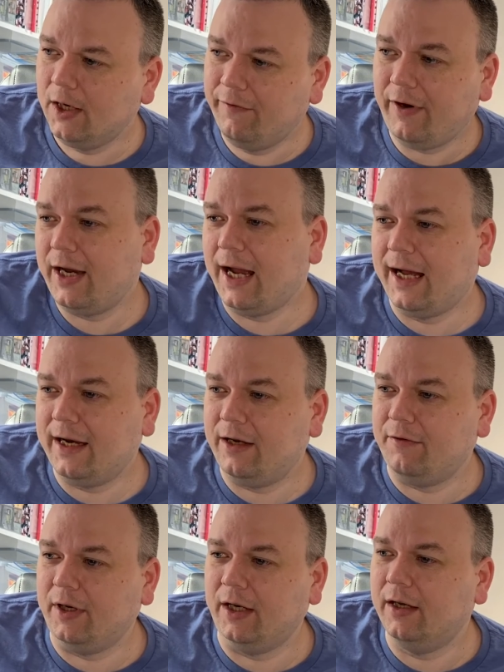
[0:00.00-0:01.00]
Very handy,
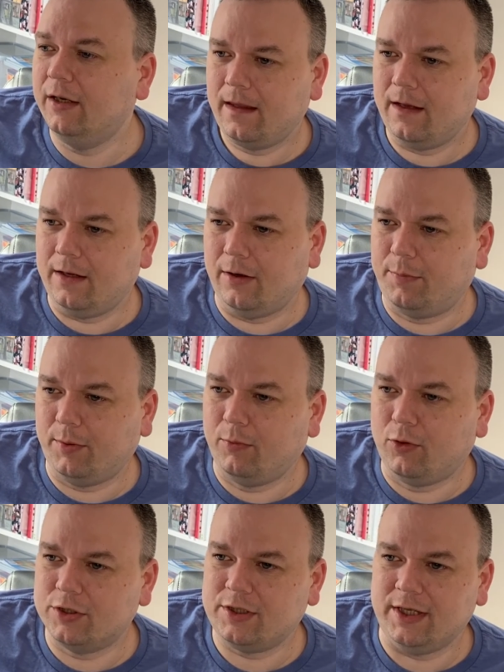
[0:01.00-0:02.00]
really. But
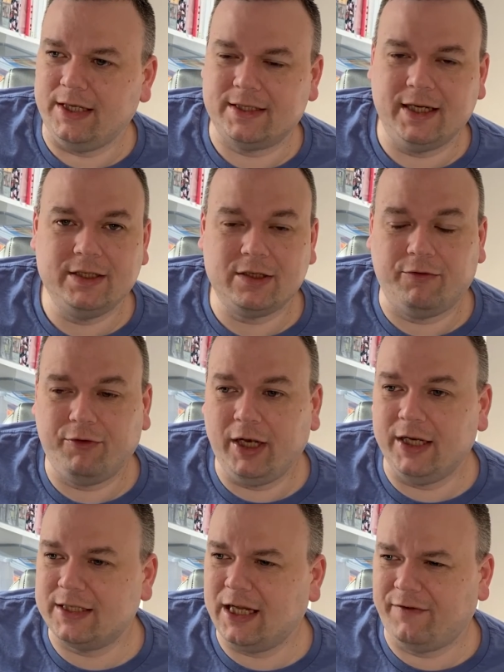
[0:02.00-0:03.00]
most of these things are really
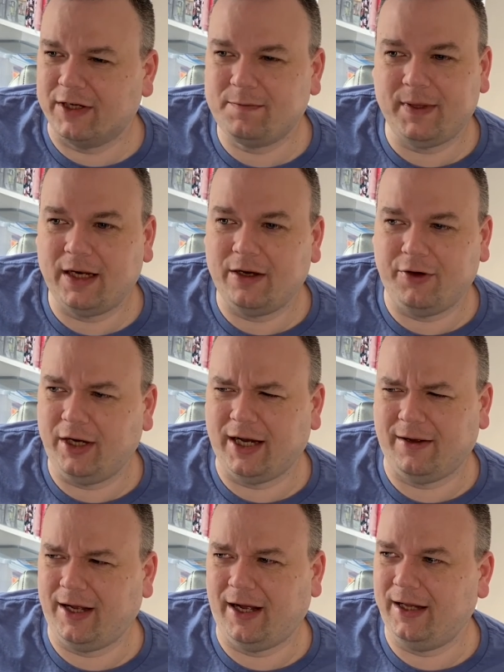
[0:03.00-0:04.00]
self-explanatory, and
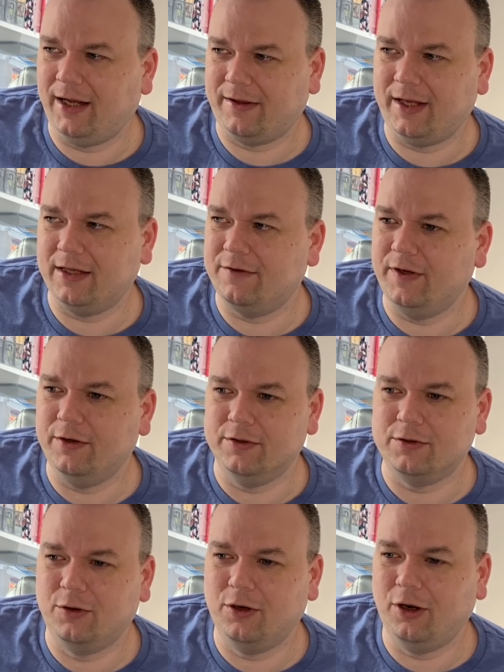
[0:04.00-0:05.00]
I think this video is
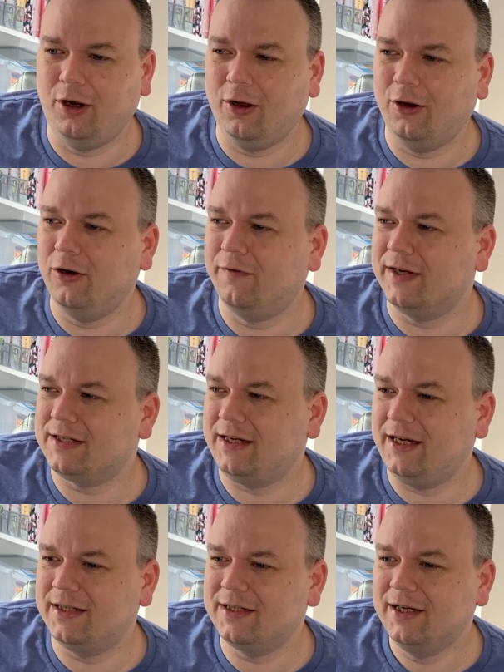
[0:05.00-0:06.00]
going on long enough as it
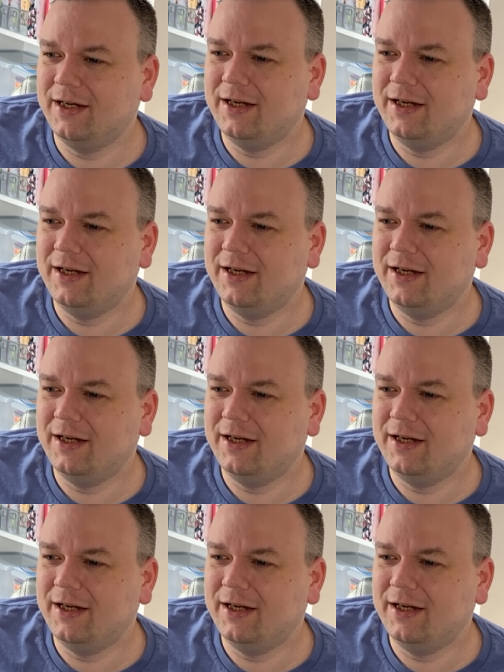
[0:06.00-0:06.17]
is.